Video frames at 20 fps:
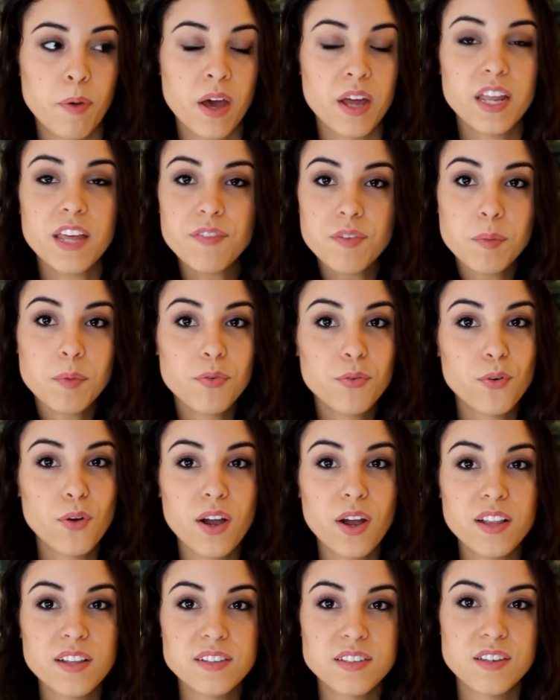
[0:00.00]
But even
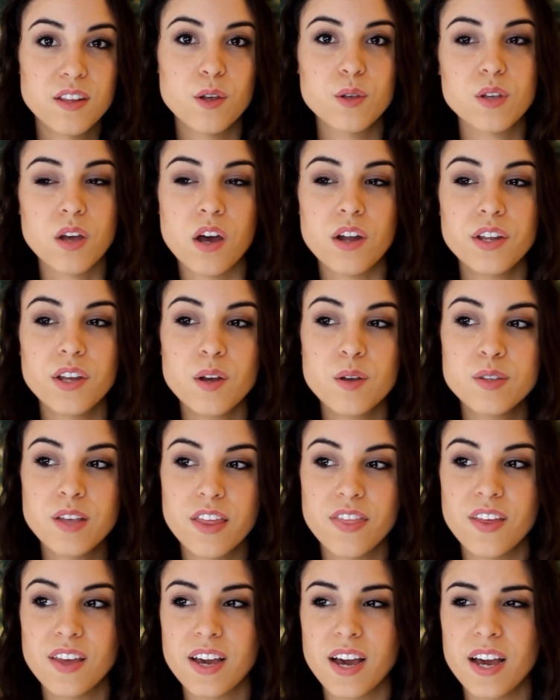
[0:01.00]
before I listened to those audios,
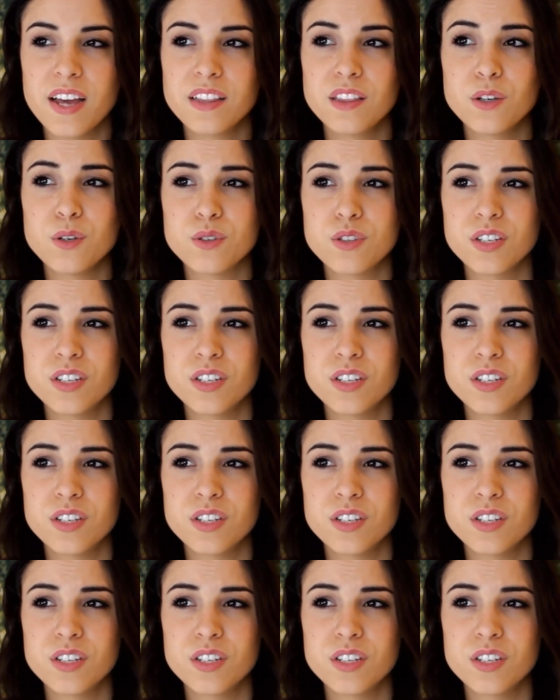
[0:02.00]
I think I had